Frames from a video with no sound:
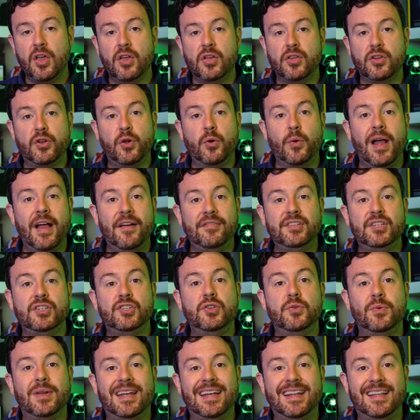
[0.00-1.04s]
You don't have to
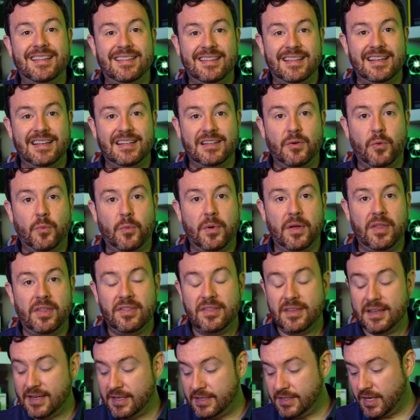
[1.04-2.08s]
do anything with
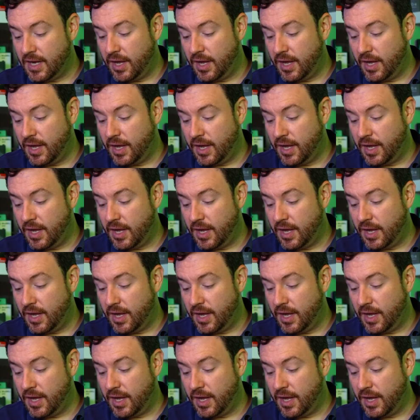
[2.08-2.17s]
these